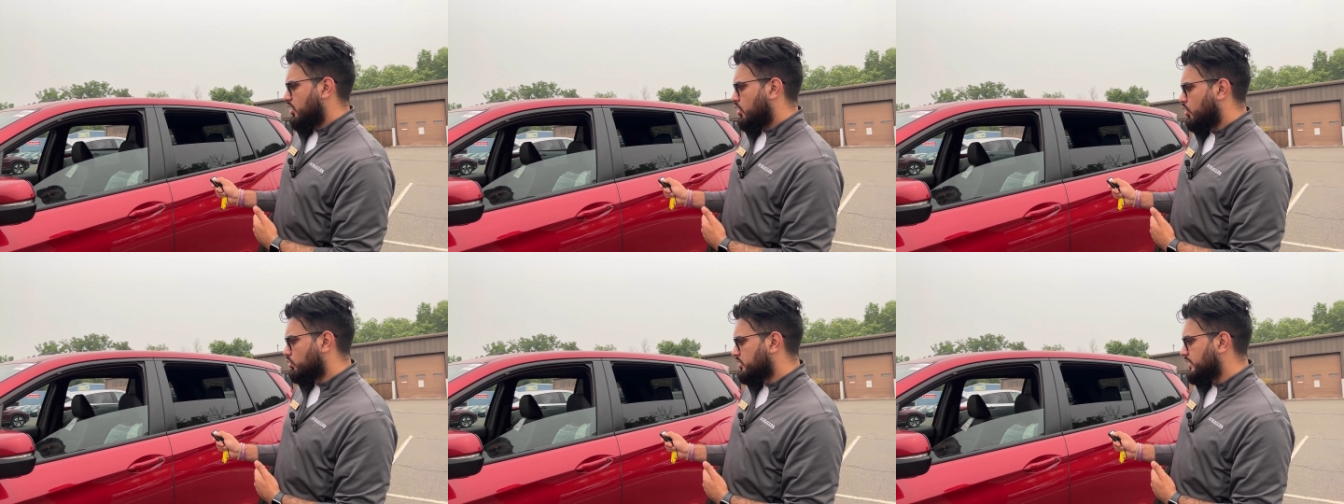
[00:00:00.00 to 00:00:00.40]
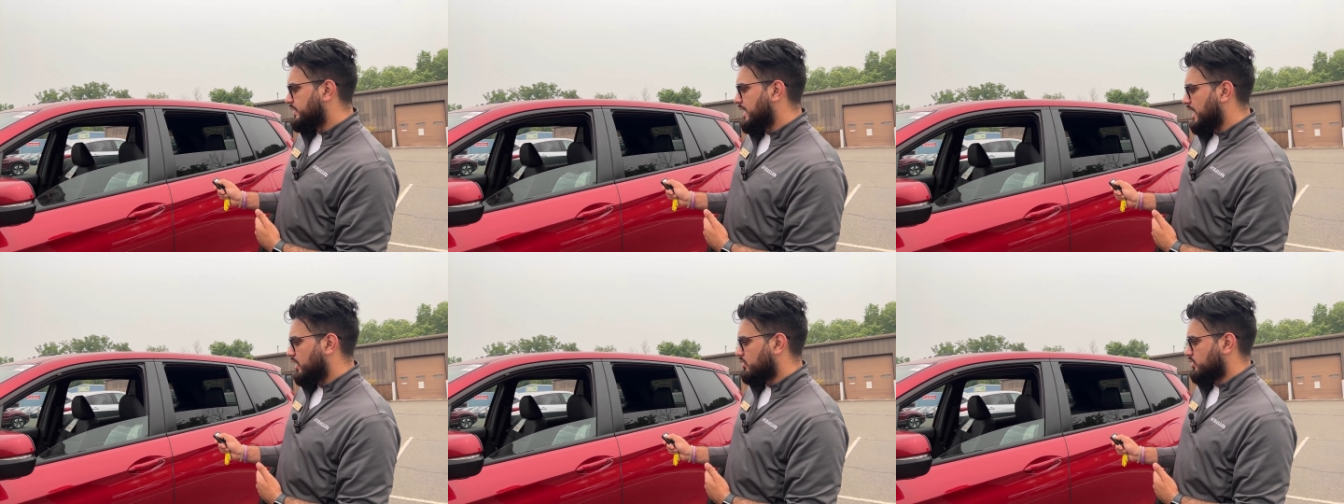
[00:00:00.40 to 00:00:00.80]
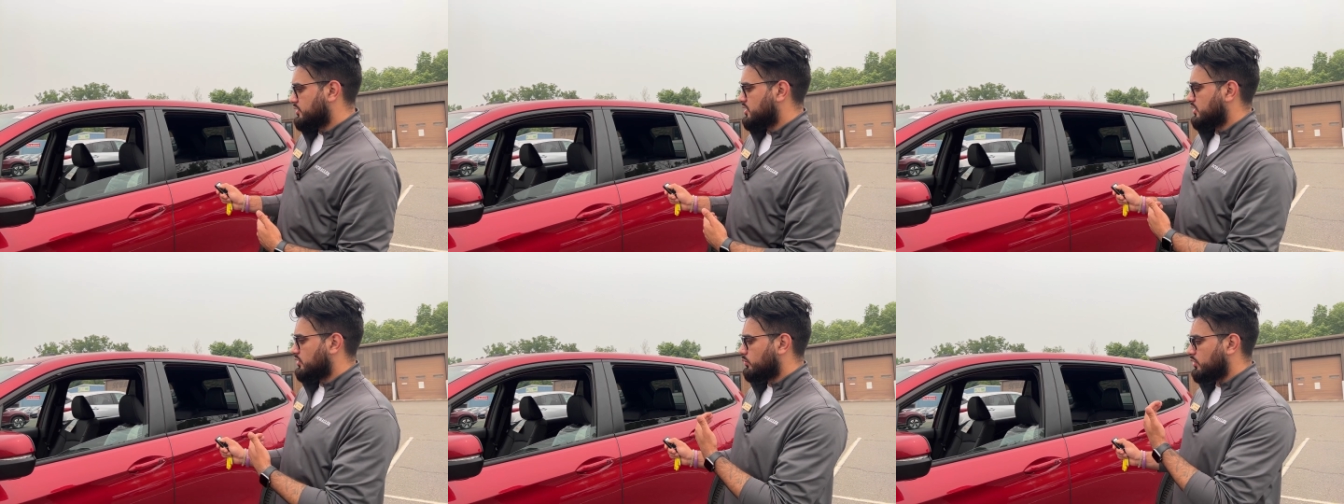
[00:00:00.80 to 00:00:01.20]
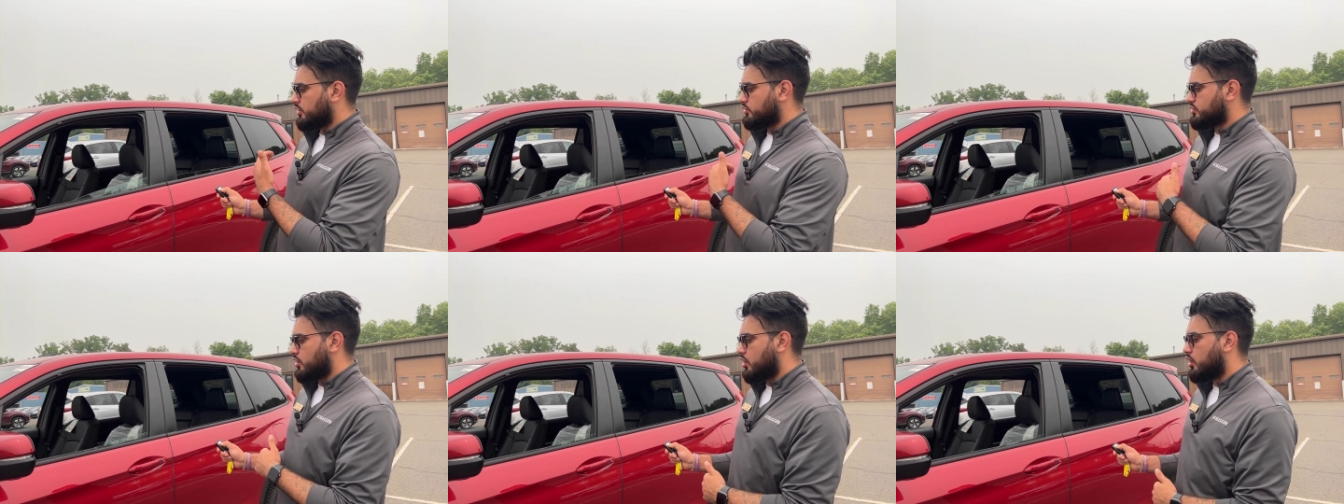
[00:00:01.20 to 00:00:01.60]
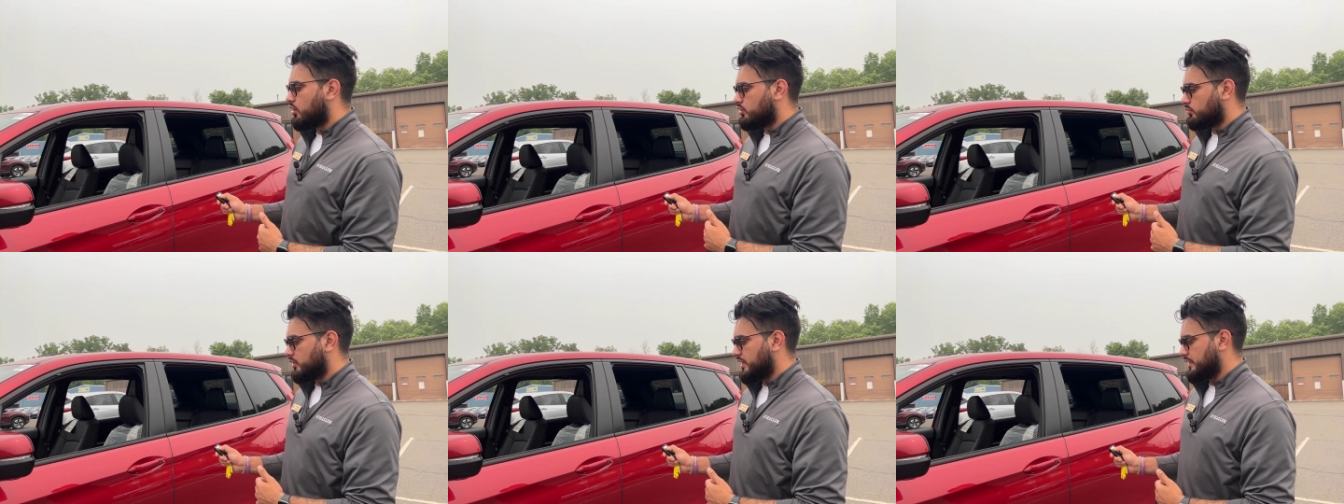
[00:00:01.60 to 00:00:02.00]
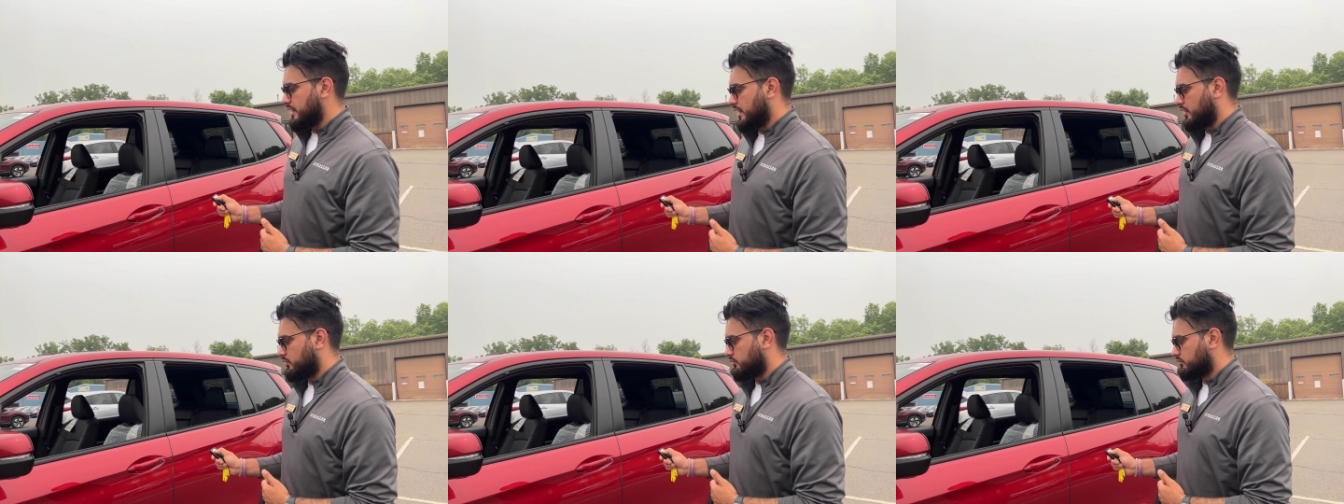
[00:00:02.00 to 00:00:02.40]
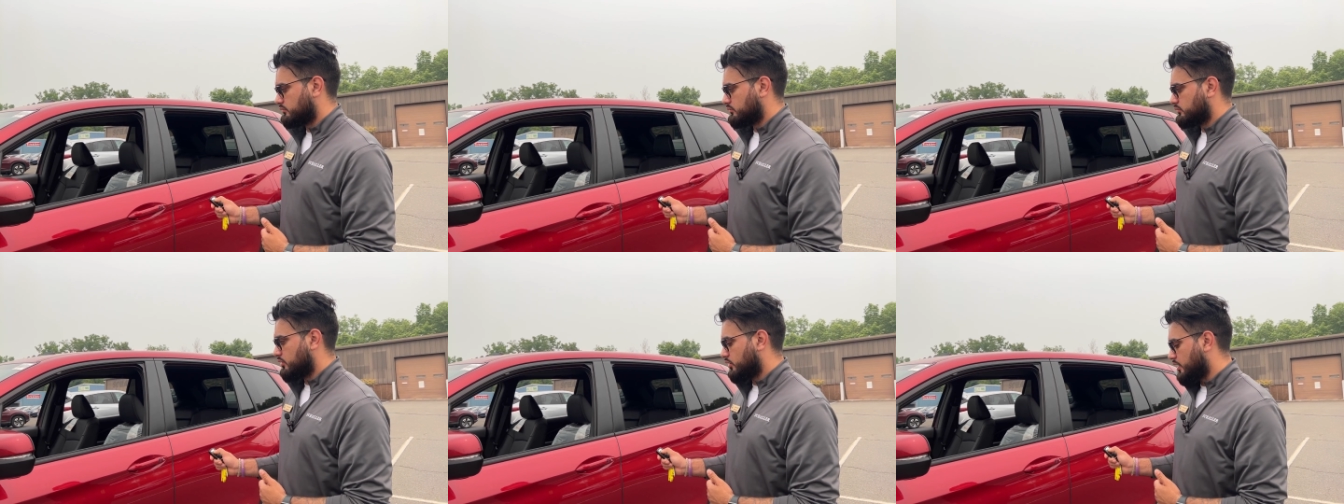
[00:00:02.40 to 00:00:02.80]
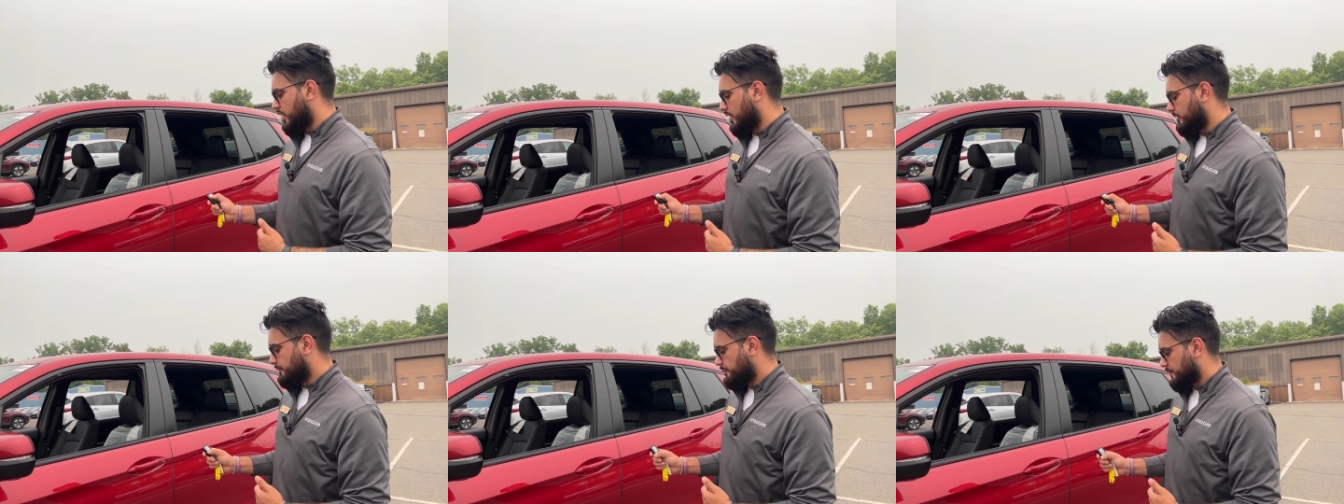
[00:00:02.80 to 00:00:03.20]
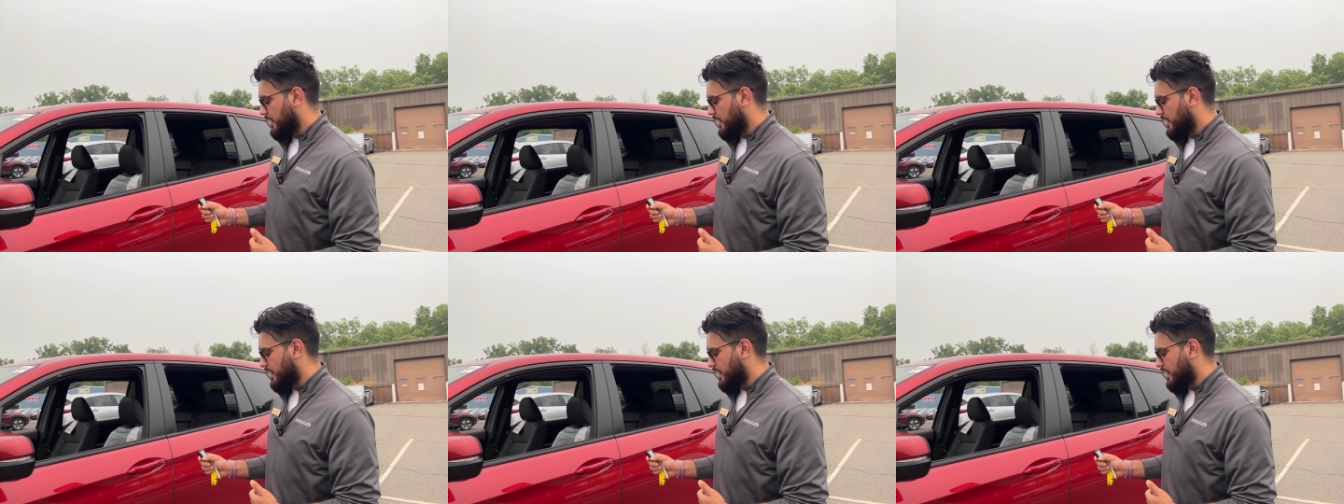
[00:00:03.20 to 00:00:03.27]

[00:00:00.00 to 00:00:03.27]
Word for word: hold it down until the windows are all the way down, okay?